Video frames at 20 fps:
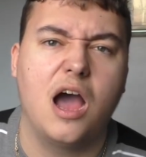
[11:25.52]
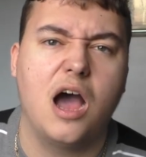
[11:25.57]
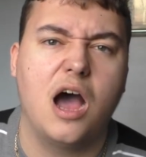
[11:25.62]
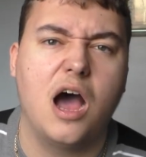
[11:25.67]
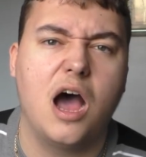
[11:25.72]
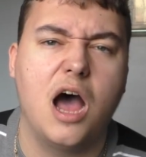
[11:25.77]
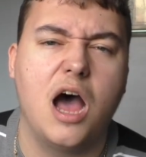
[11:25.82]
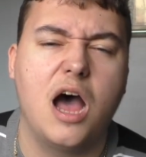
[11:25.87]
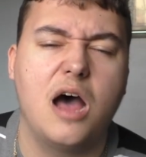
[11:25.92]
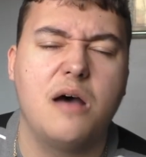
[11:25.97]

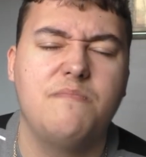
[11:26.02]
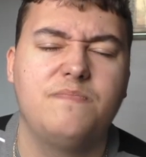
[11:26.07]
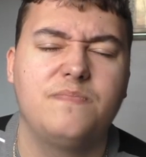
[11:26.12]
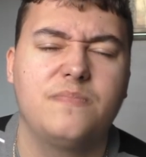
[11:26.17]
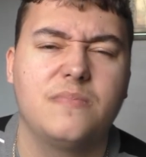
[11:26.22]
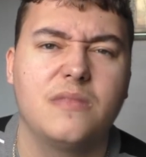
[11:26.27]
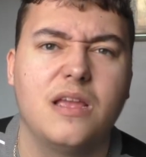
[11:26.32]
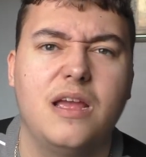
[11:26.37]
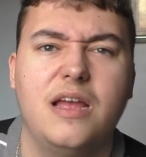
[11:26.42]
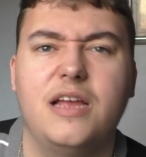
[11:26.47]
Um,
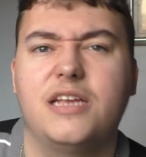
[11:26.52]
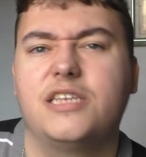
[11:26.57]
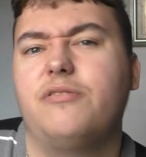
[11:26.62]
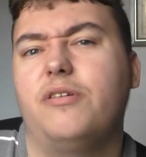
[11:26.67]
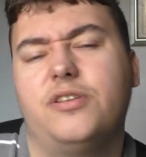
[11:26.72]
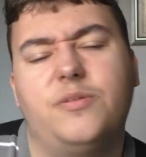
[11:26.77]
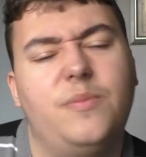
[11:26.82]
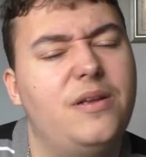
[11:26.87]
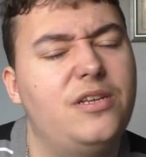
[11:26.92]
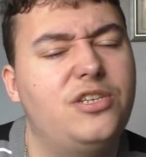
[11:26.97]
so
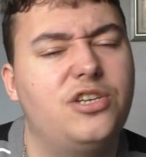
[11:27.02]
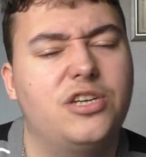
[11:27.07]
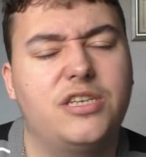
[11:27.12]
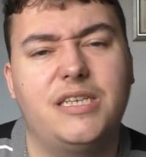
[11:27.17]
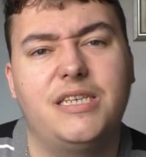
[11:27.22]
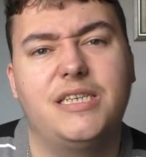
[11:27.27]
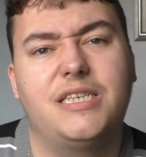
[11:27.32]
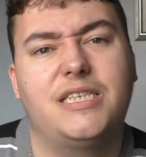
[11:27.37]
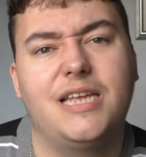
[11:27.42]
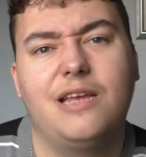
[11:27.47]
it's going to be
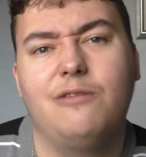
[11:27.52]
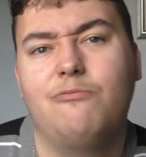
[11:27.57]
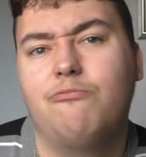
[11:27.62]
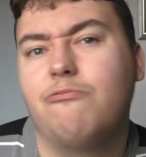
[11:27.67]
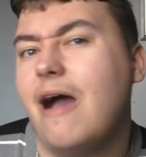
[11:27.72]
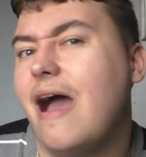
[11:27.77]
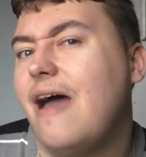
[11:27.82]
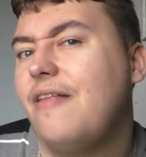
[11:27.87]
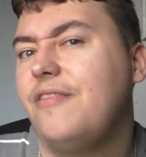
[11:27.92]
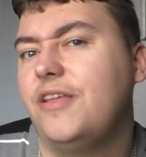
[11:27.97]
interesting to see
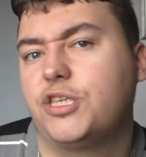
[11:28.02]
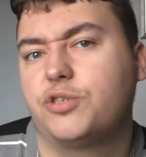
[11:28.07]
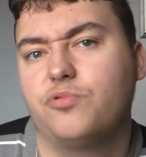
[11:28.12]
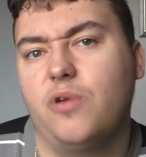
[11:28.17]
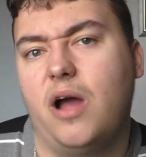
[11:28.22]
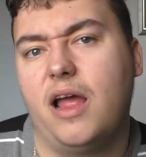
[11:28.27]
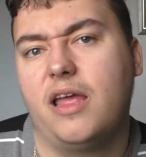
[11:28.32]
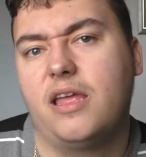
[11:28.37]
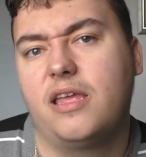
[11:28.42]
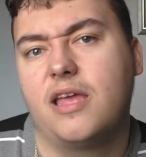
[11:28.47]
where this
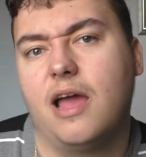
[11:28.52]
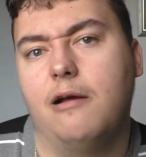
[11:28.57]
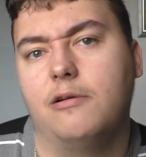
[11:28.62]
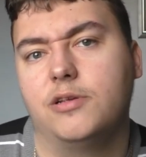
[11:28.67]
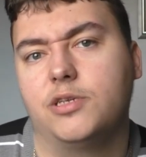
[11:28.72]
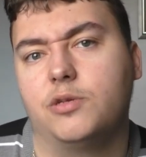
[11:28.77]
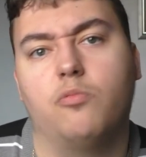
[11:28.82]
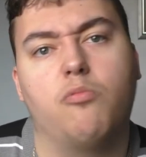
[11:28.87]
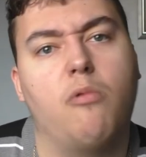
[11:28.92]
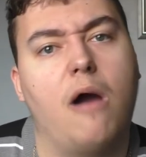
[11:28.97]
ride
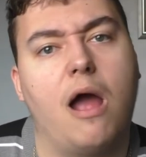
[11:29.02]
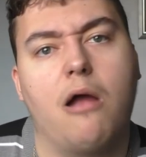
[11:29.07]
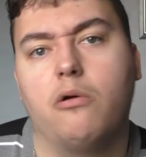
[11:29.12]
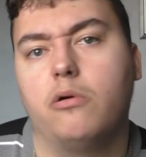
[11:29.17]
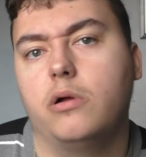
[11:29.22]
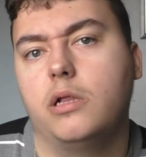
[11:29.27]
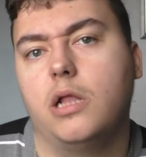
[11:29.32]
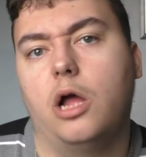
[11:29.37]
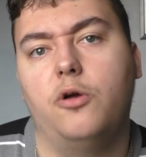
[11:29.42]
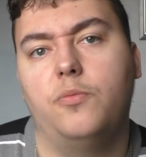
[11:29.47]
goes and where it
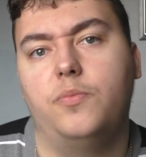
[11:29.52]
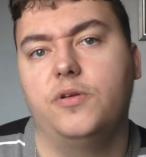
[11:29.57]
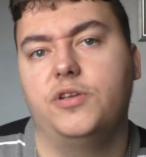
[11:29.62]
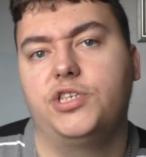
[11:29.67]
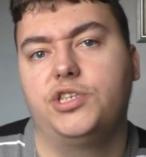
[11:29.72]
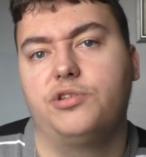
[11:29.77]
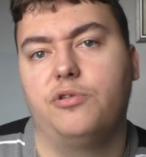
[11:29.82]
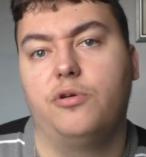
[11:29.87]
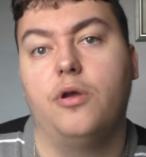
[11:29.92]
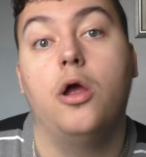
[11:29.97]
will open
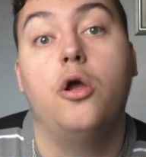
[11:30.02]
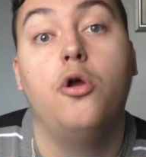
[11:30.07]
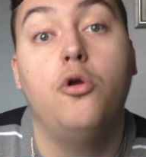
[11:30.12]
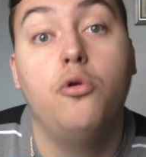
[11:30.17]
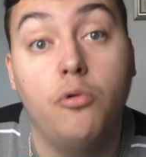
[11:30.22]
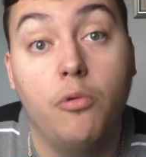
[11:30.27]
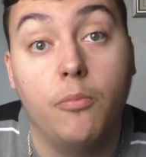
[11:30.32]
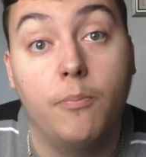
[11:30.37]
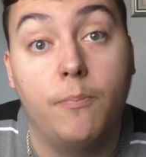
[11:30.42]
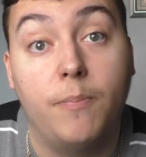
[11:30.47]
to and
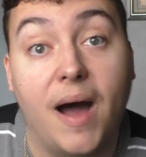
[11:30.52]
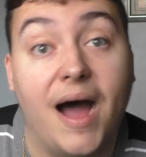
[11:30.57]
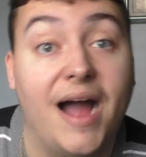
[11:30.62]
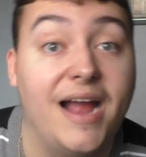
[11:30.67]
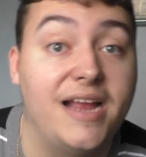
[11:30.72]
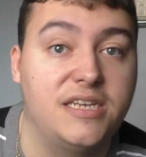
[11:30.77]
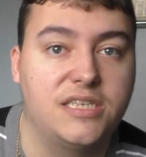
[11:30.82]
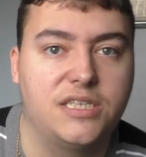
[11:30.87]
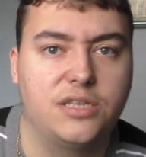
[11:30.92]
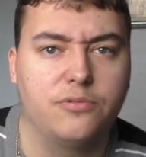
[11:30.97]
who
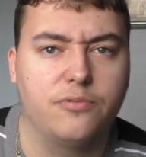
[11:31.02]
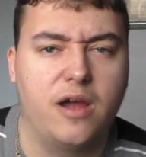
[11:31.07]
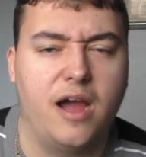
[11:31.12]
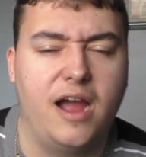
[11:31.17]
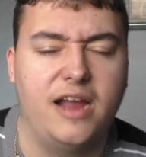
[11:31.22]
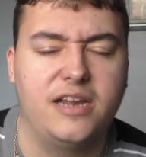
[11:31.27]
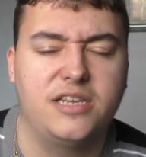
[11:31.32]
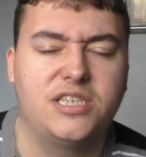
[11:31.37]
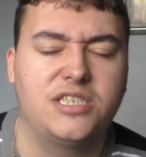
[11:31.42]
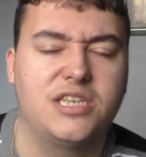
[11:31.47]
buys the
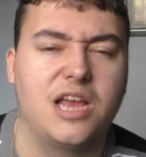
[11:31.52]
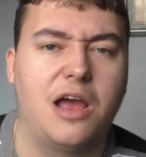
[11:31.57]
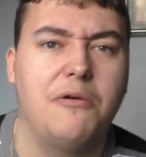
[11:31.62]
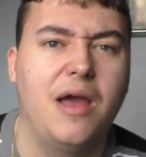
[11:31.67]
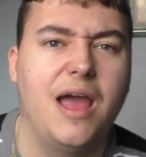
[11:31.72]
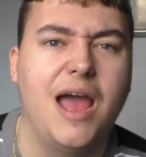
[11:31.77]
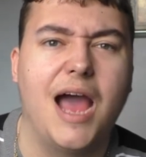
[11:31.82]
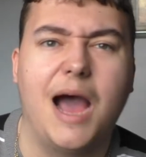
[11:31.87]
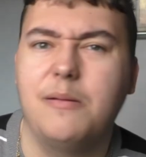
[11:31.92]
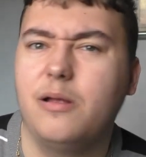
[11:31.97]
ride. So
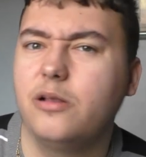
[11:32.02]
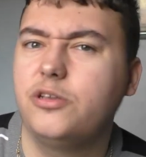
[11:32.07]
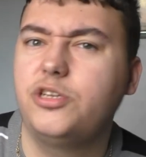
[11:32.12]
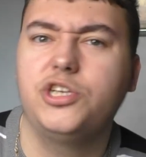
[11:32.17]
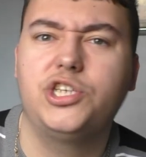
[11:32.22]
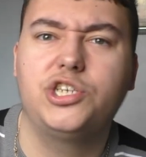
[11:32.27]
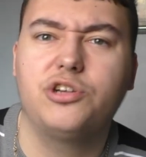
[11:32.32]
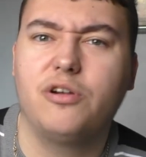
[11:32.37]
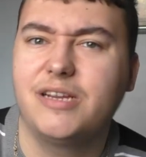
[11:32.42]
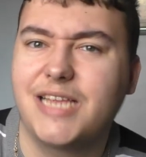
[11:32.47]
I'm not
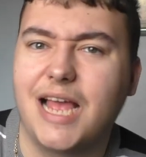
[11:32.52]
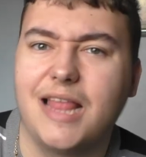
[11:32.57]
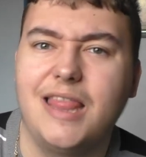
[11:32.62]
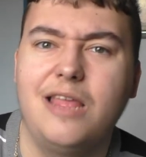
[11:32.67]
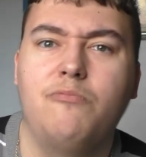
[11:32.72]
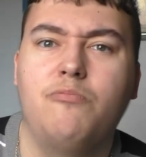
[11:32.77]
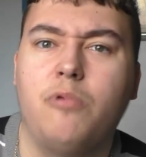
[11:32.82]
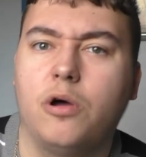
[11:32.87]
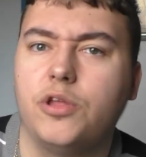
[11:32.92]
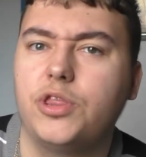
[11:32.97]
too sure
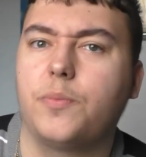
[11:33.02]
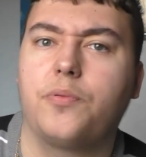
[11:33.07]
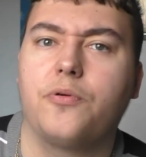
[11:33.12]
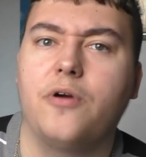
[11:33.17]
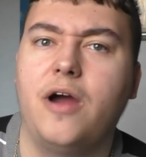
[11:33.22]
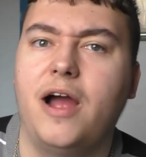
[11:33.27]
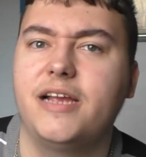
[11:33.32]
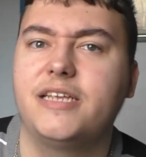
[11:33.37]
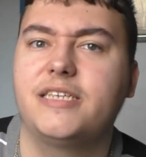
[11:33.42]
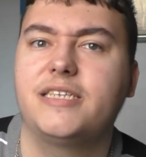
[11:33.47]
exactly what the
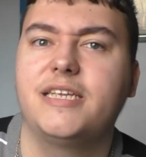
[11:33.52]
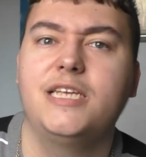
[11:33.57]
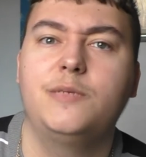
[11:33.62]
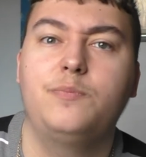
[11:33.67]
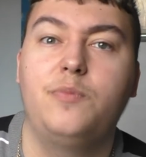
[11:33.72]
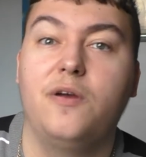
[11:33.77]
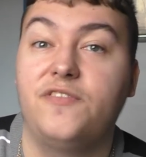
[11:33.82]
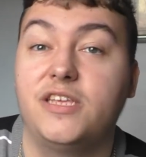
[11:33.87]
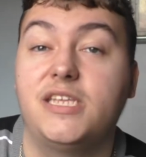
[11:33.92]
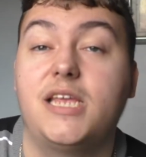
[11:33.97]
price is,
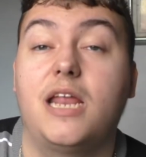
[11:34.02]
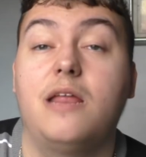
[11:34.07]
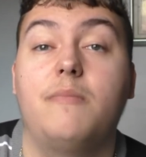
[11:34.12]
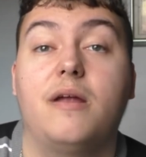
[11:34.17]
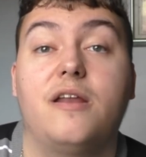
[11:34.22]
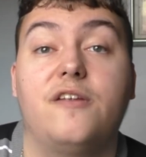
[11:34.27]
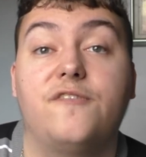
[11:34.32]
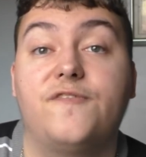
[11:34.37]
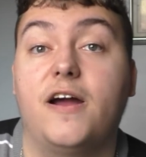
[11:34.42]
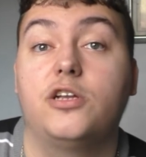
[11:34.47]
but if there's any
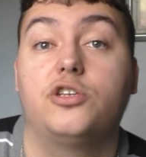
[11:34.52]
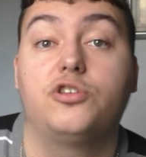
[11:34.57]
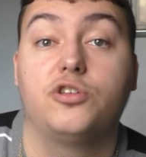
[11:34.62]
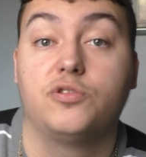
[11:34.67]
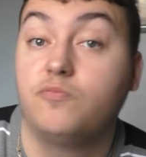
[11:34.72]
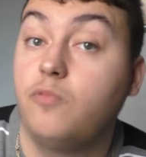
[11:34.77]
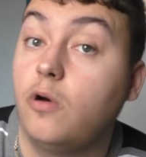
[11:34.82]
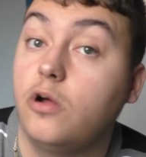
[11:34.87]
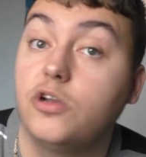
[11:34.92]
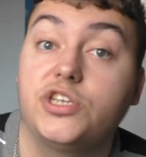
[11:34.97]

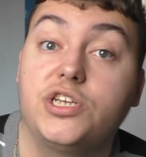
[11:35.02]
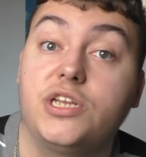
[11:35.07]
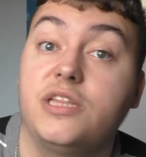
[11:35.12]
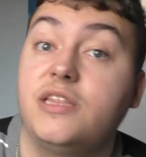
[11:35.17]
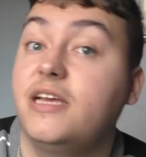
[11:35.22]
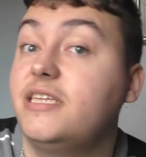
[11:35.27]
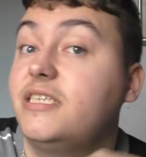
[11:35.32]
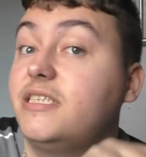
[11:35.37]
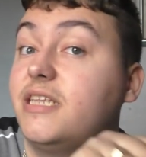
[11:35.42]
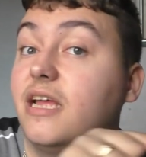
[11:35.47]
manufacturers watching
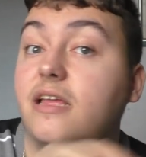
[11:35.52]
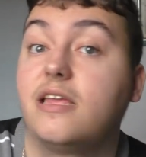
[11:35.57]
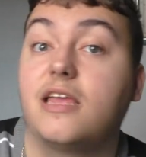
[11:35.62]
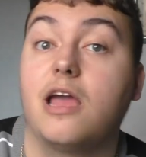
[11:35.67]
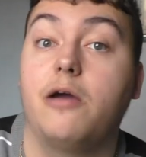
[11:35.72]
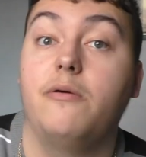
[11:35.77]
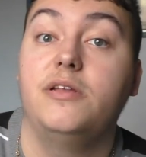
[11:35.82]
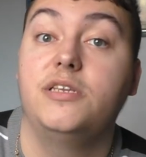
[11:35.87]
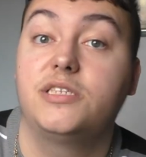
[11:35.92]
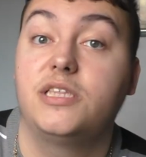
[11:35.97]
this, then
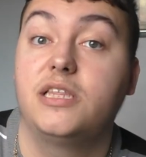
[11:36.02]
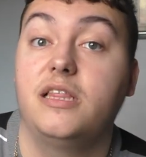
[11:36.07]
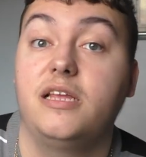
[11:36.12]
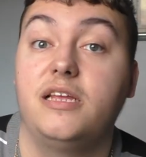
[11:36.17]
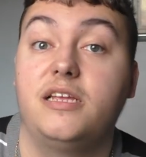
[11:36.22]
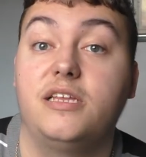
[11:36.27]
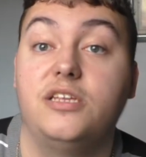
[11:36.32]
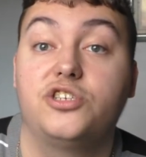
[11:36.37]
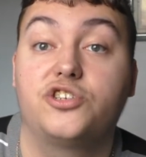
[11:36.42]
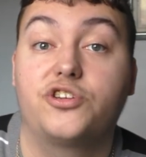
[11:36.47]
go into the
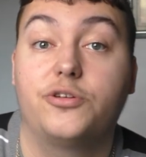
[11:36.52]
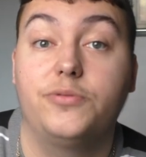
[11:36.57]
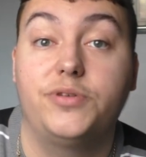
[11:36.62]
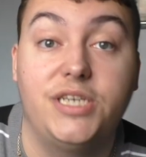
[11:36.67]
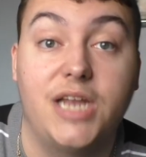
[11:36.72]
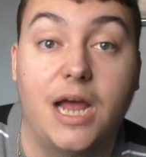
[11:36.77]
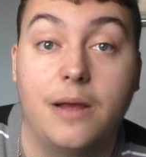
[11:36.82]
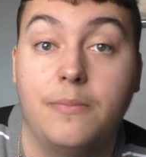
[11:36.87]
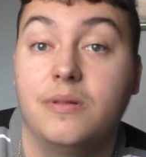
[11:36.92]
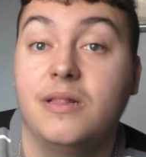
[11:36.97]
link in the
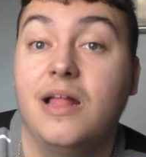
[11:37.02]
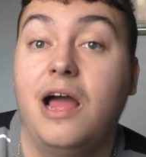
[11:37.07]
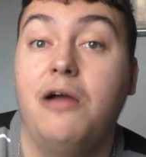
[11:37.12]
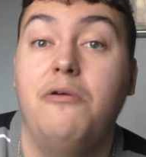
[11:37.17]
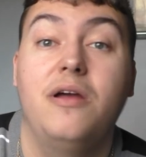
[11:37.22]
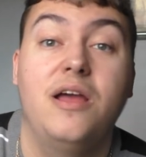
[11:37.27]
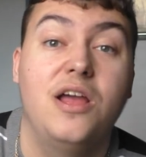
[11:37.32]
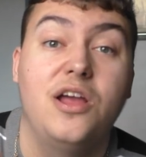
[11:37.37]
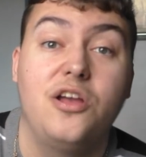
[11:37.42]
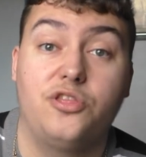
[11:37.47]
description down
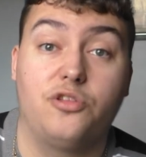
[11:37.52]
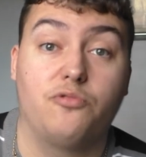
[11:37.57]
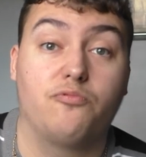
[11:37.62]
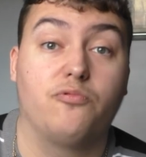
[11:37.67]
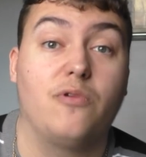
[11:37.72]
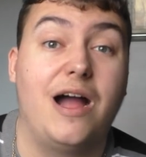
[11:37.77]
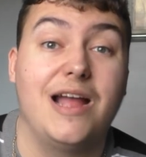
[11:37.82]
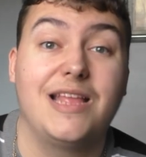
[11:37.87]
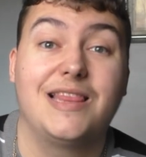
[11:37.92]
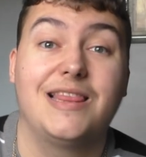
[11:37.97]
below. The
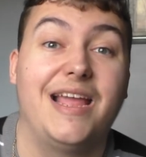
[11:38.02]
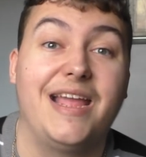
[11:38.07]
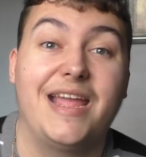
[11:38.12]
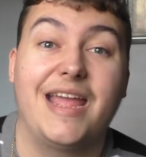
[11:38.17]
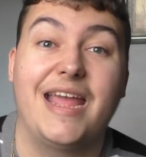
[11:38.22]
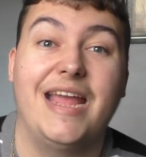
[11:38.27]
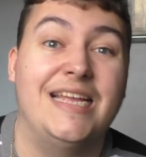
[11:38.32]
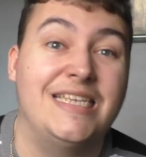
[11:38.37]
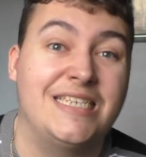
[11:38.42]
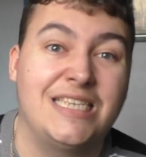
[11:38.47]
ride link
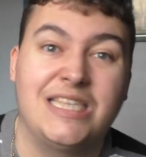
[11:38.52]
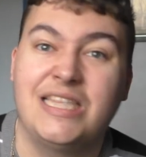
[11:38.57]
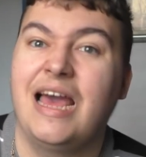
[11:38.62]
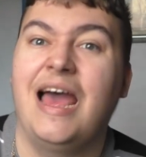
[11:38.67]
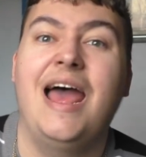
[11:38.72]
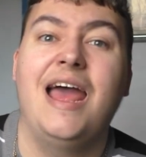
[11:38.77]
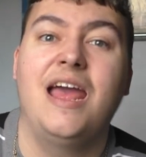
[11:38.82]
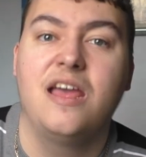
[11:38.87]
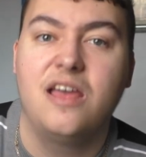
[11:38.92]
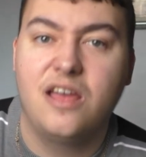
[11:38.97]
is
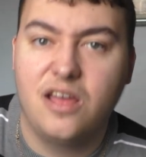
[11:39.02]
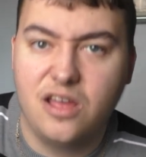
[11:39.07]
there.